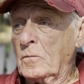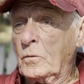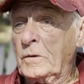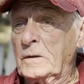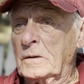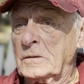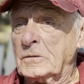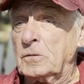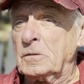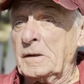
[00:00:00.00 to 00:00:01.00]
We
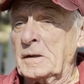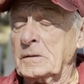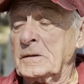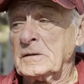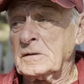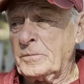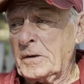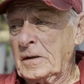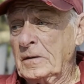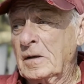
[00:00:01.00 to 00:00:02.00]
certainly
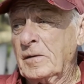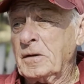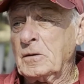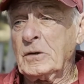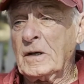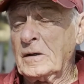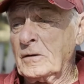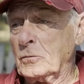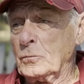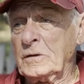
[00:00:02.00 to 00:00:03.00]
anticipate, and I think we got
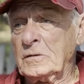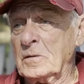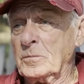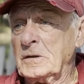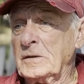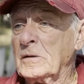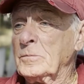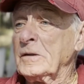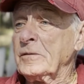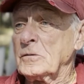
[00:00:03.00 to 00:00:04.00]
every reason to believe. I
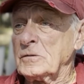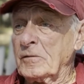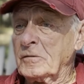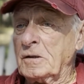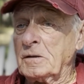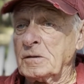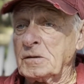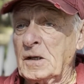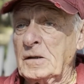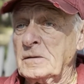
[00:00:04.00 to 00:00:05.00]
believe there's evidence
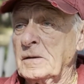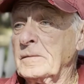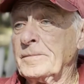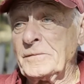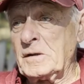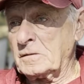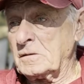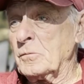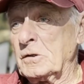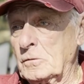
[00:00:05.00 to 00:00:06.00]
stating that yes,
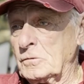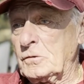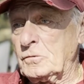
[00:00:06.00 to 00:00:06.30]
somebody else